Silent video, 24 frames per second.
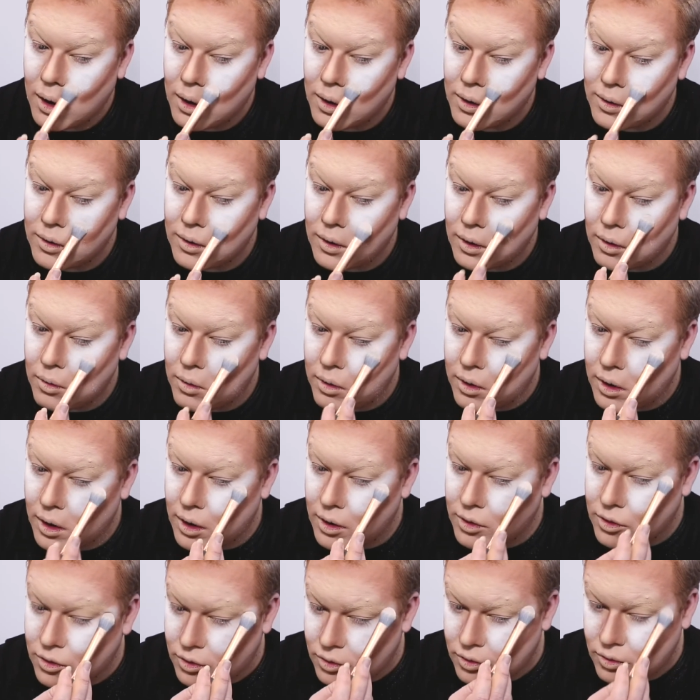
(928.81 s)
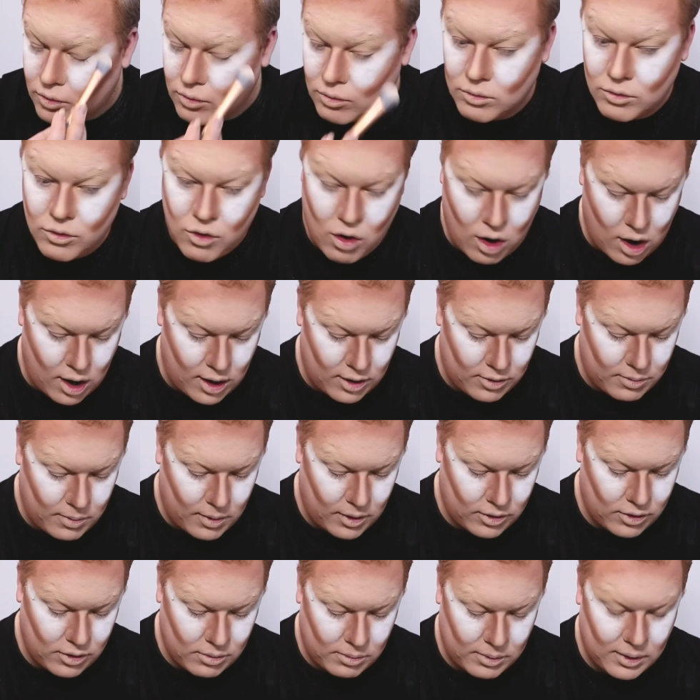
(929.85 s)
So you want it as dry as
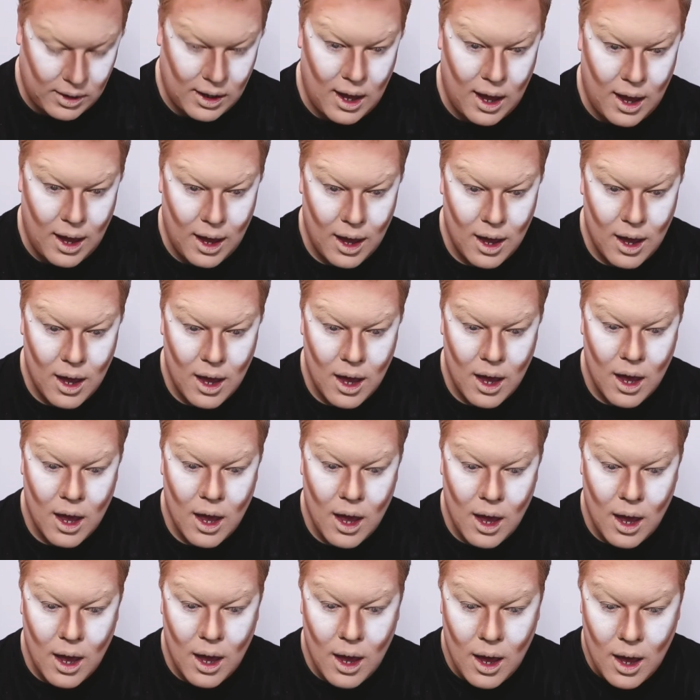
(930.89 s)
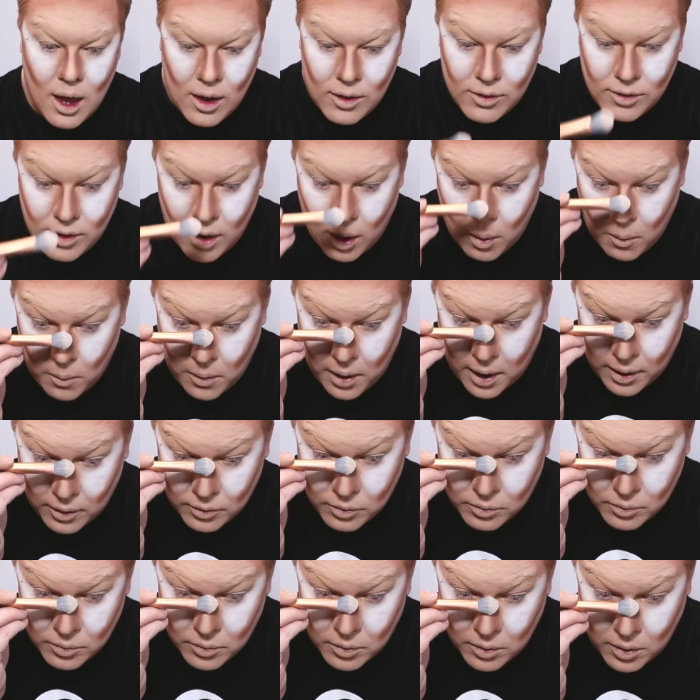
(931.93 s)
possible there. So
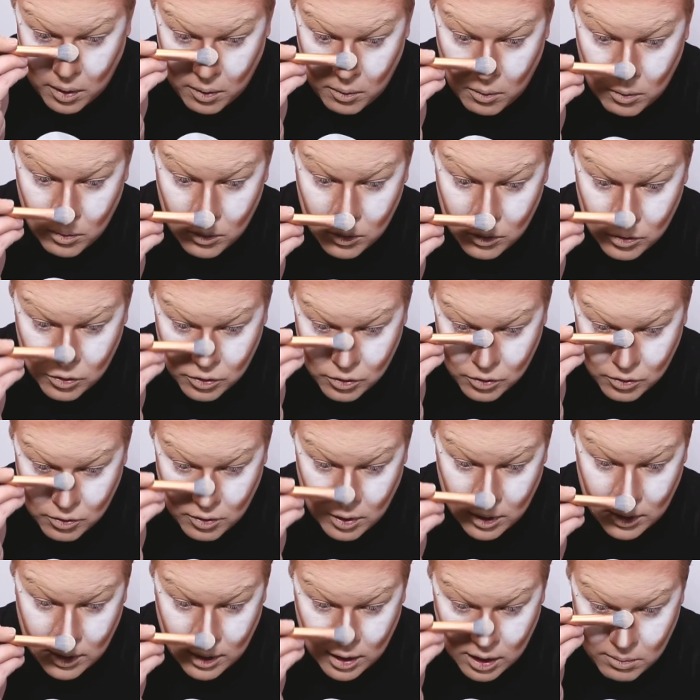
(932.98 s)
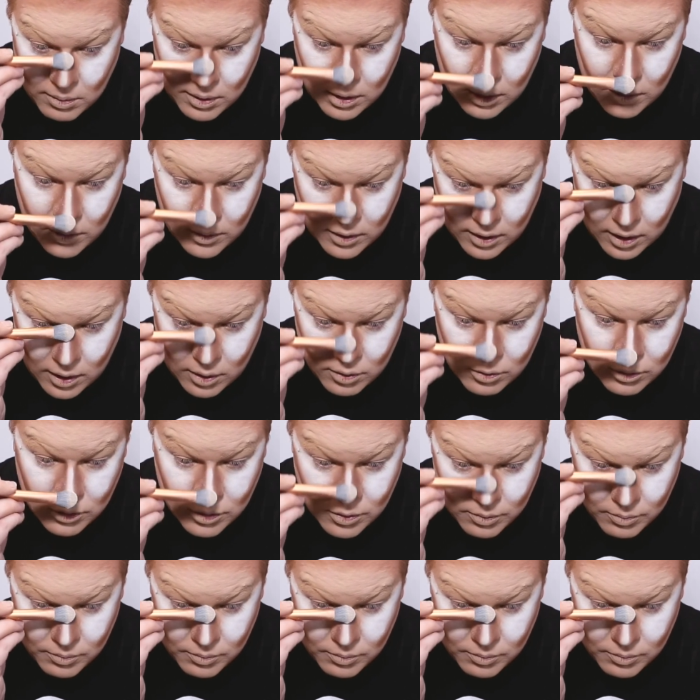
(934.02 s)
next I'm going to go straight down the middle of the nose.